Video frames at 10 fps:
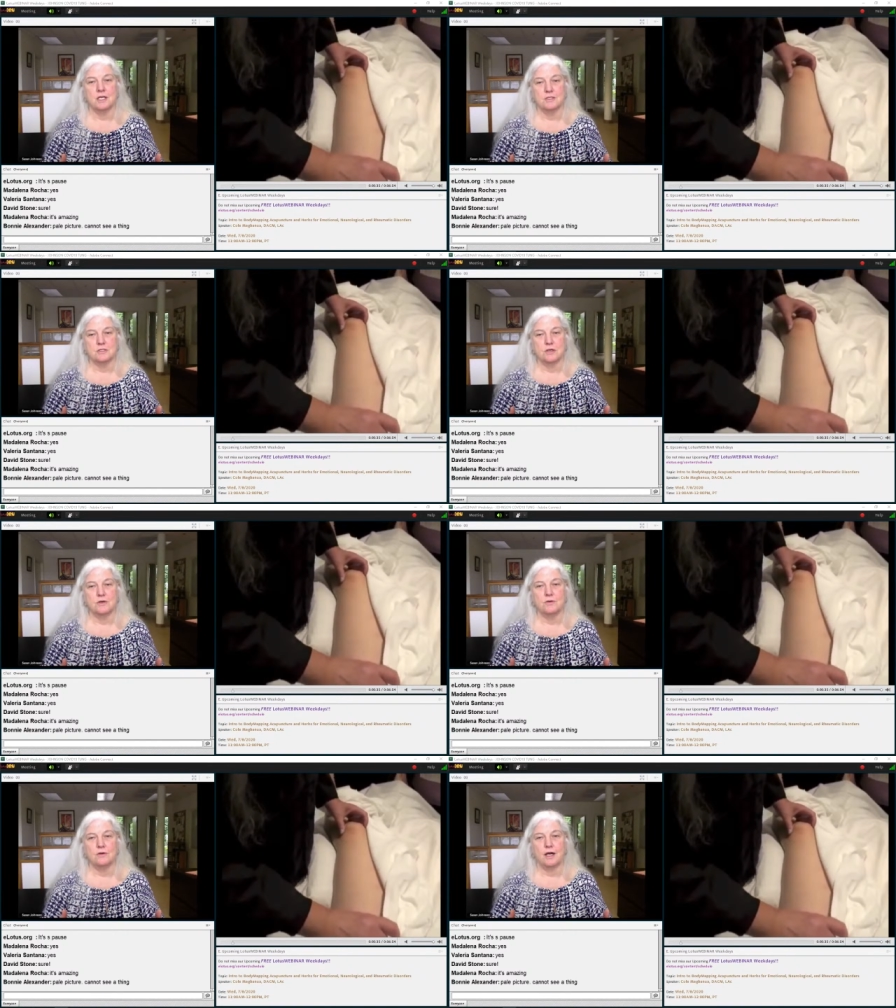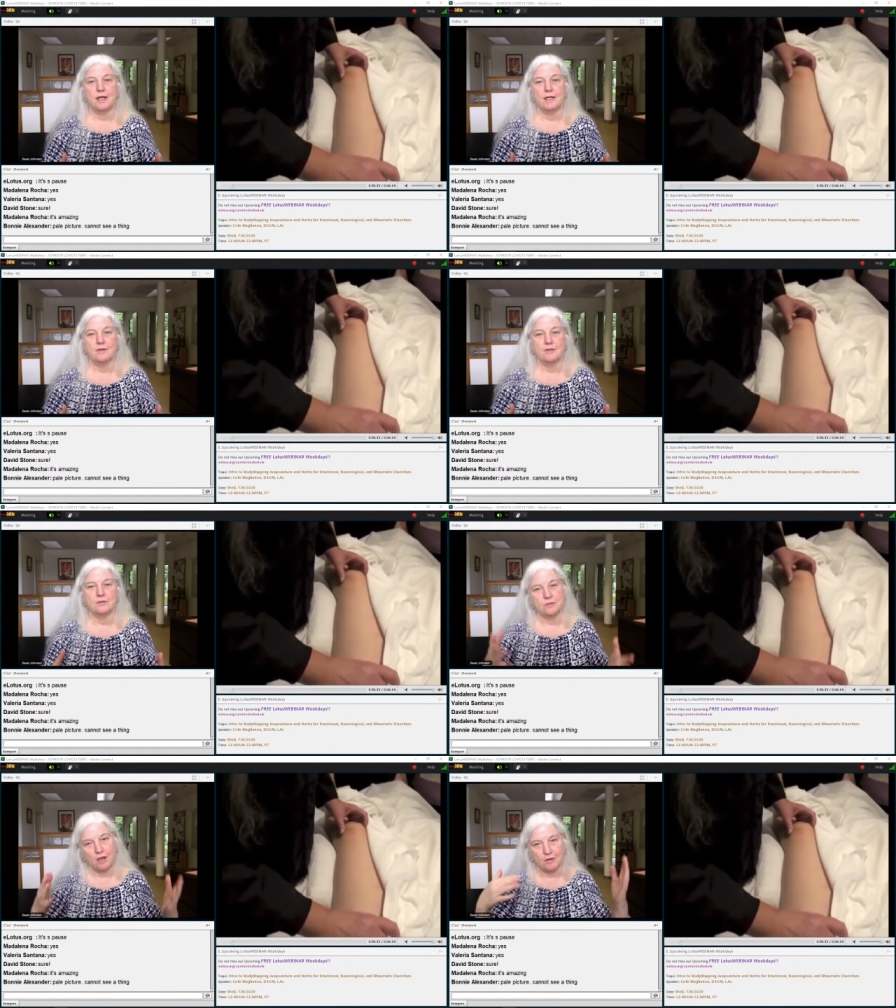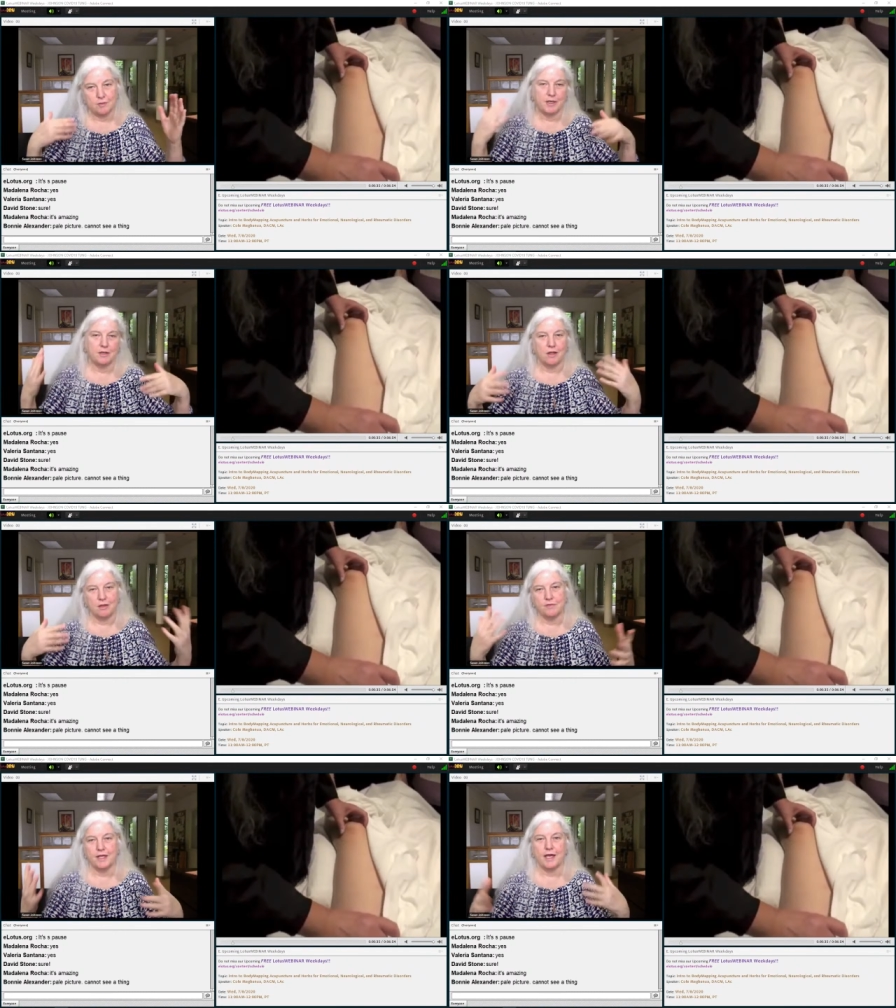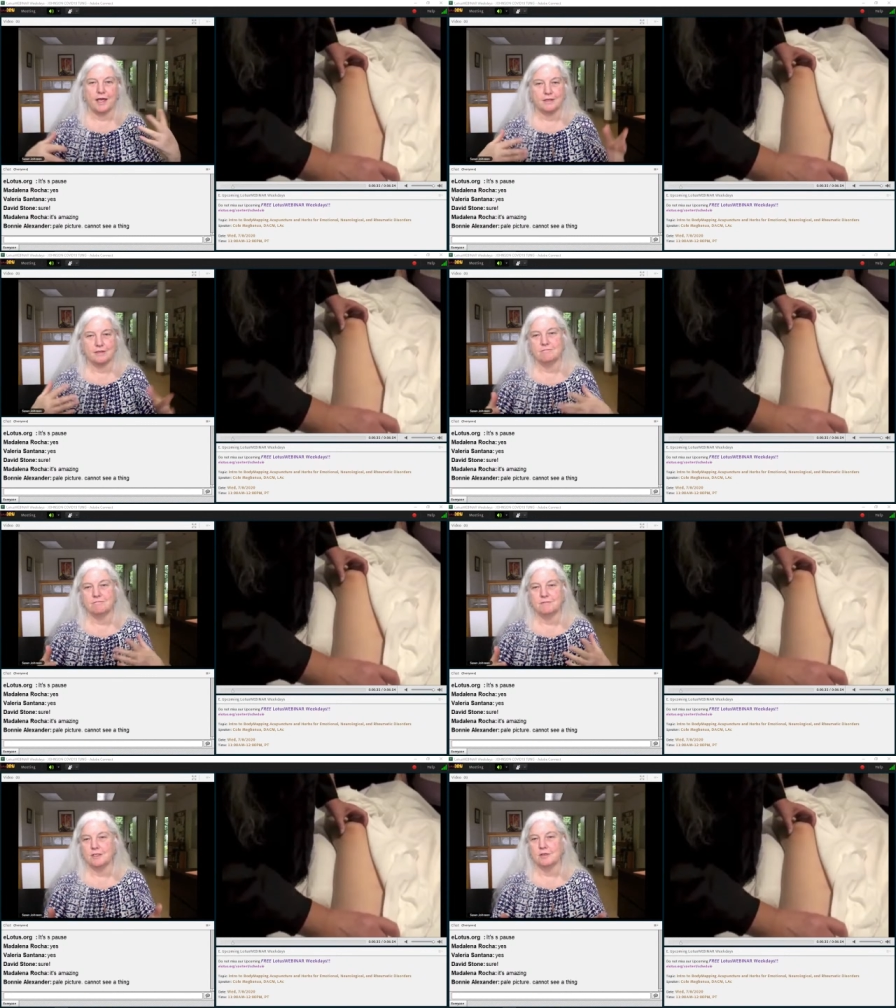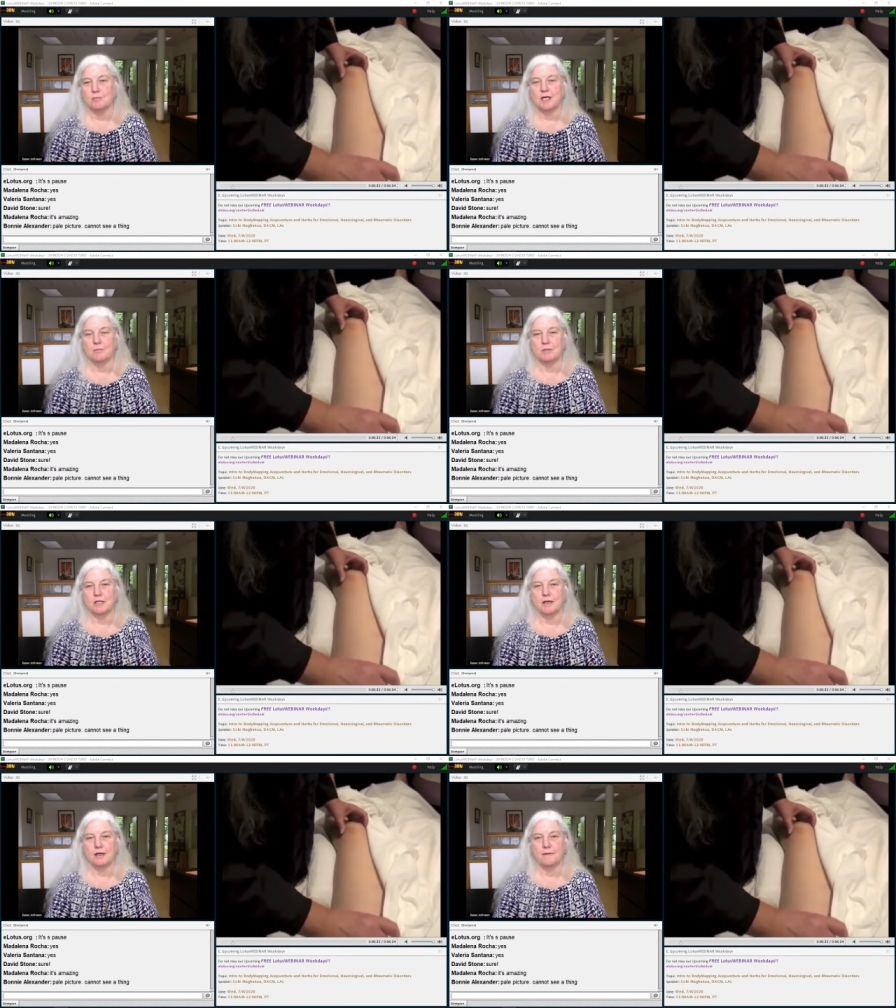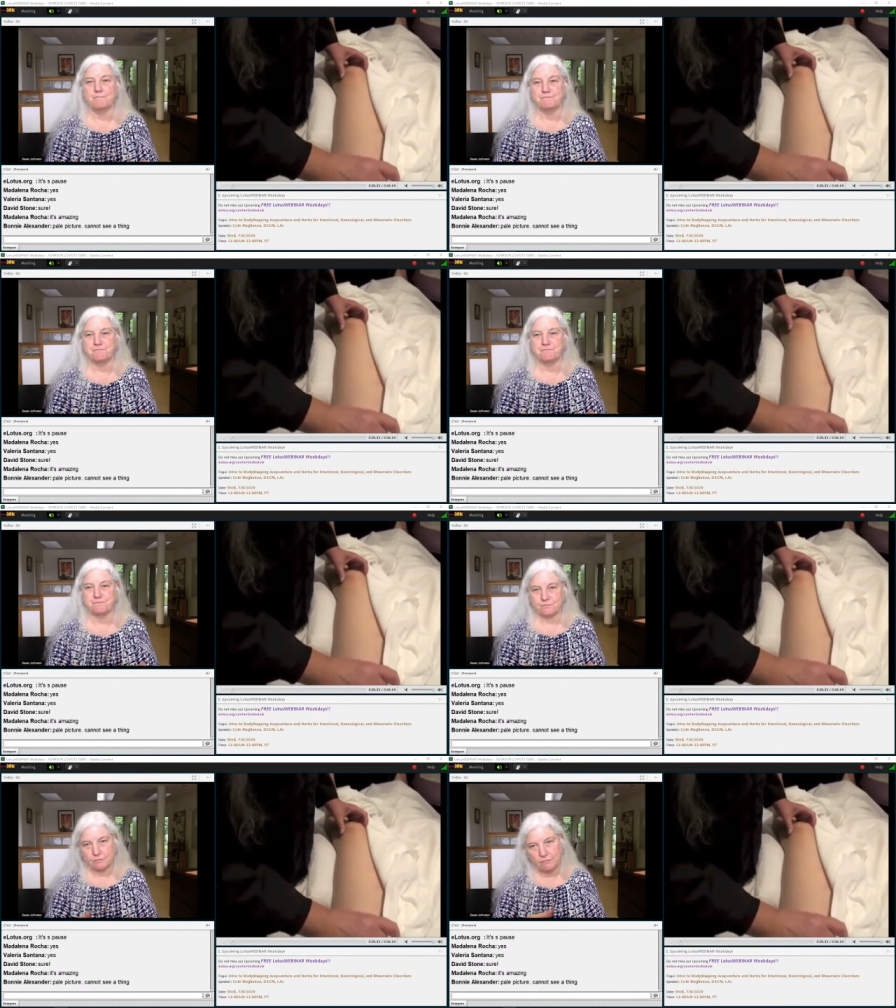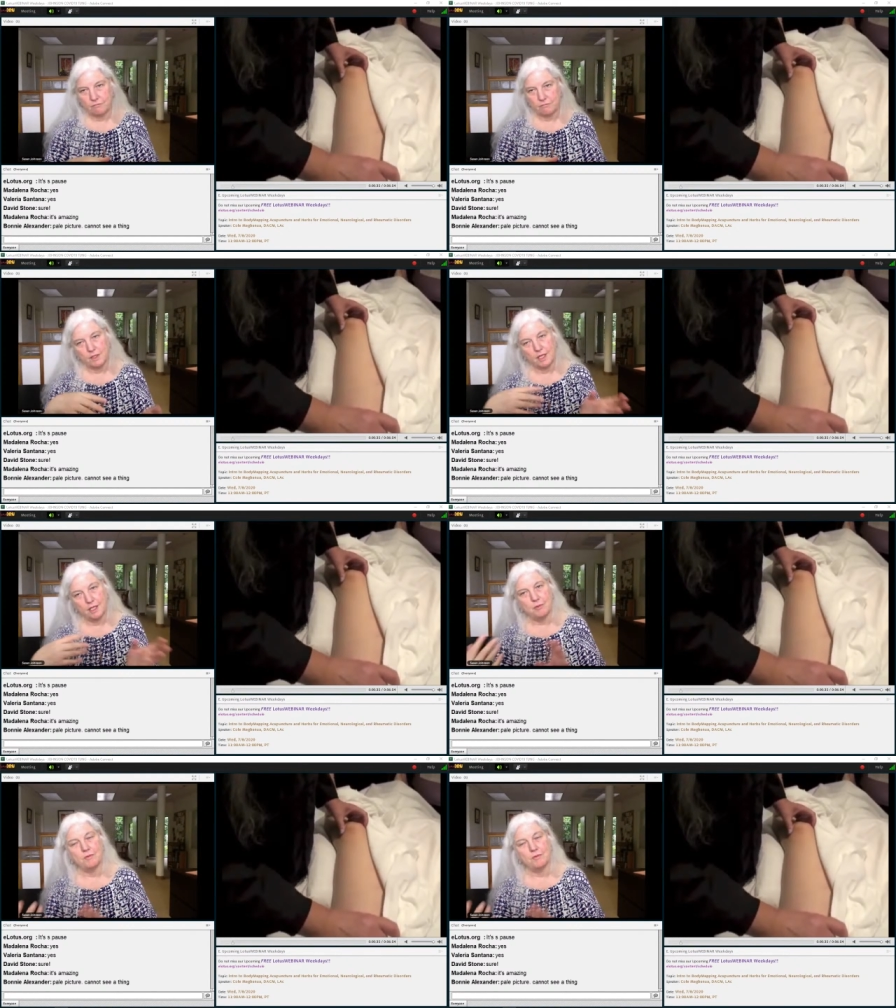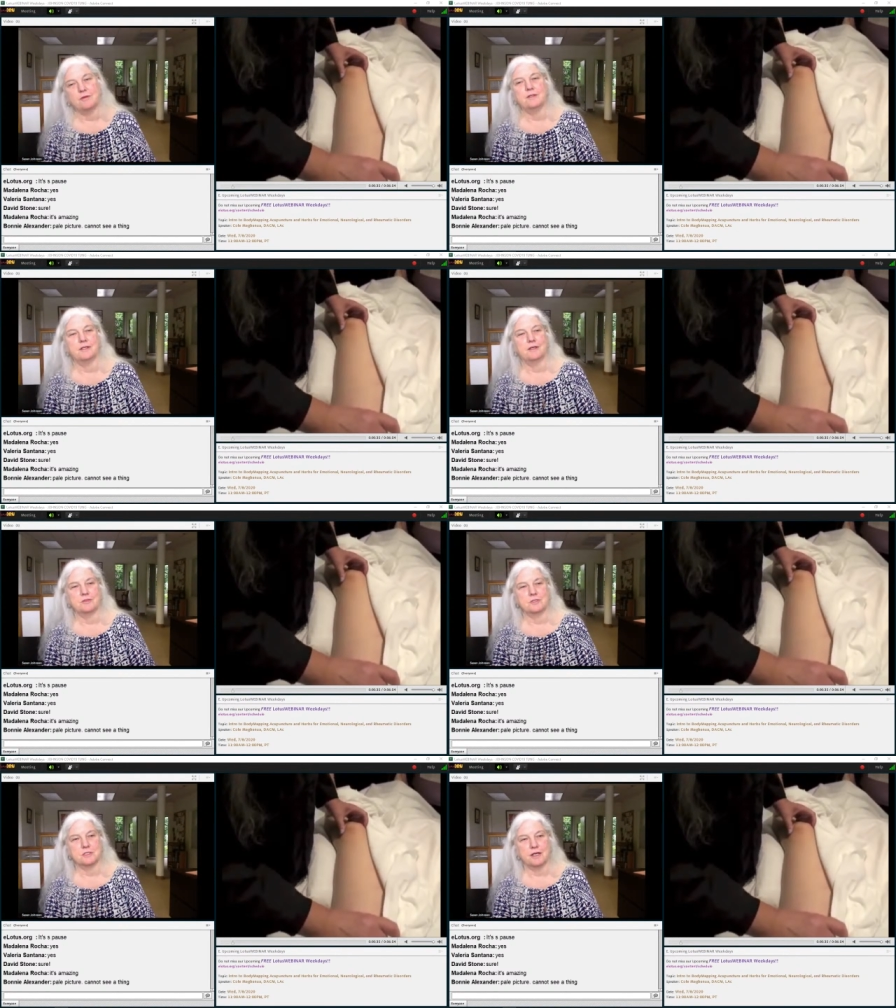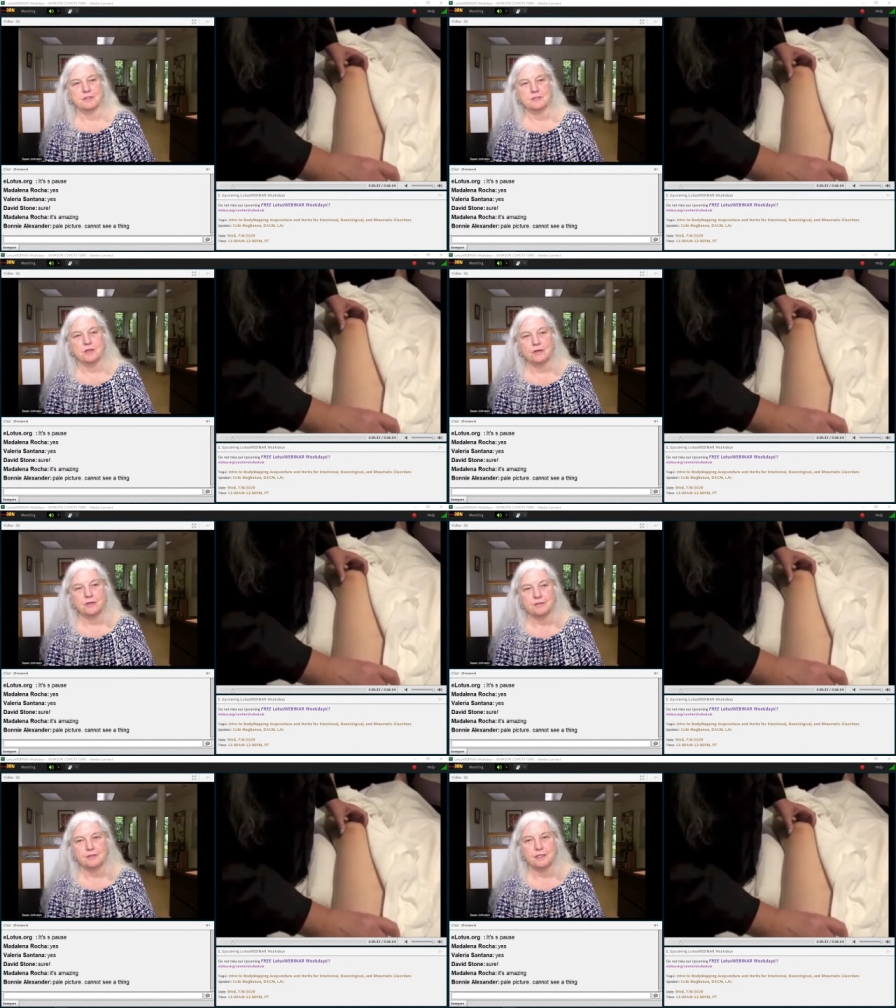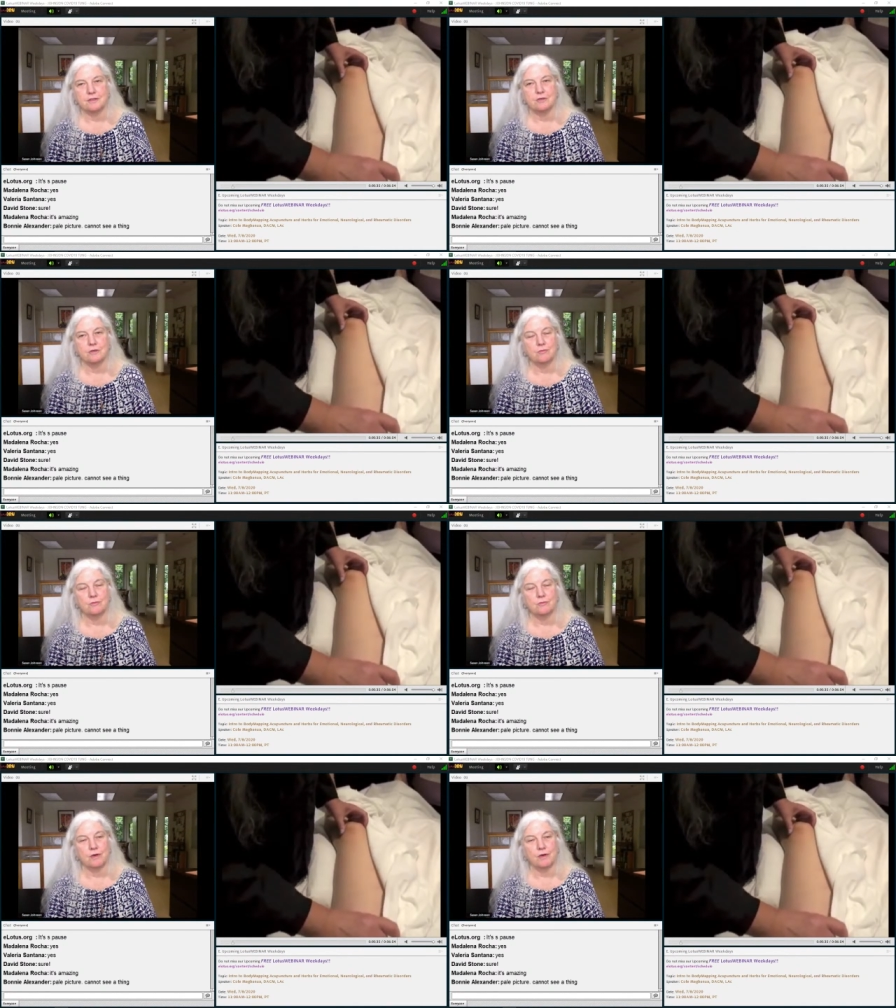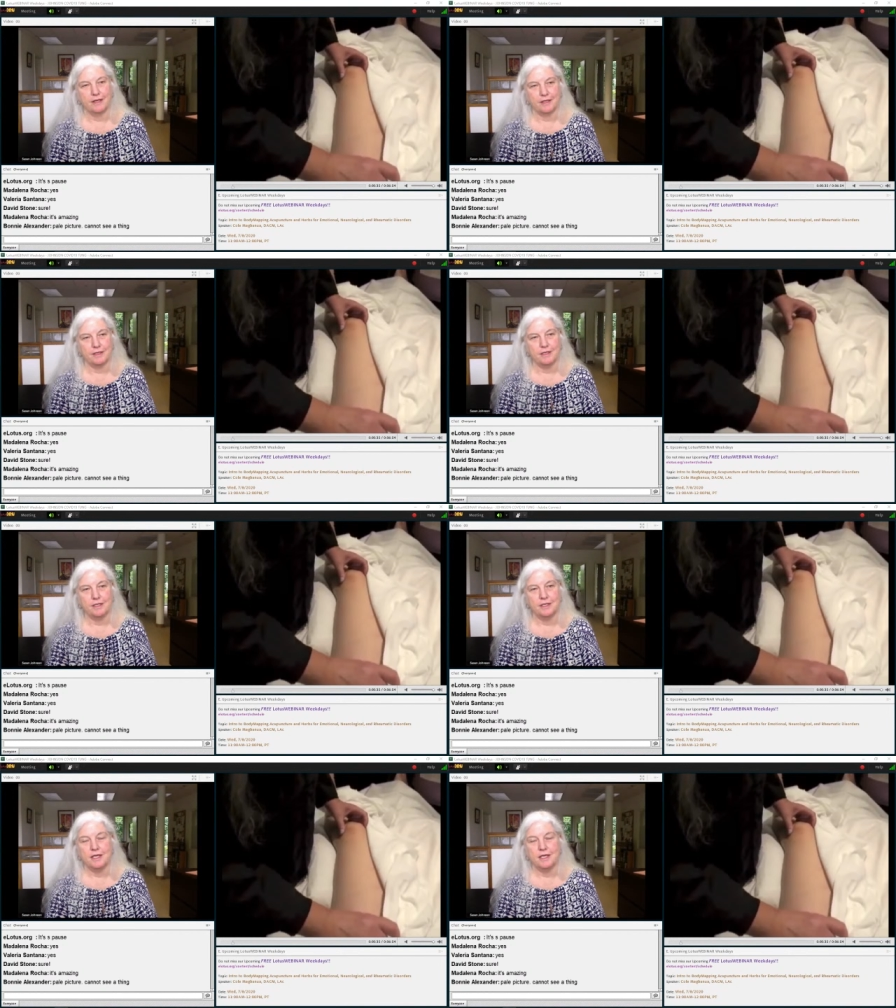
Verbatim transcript: So I talked about all of that and, you know, blah, blah came around to the other side, started to needle her right leg,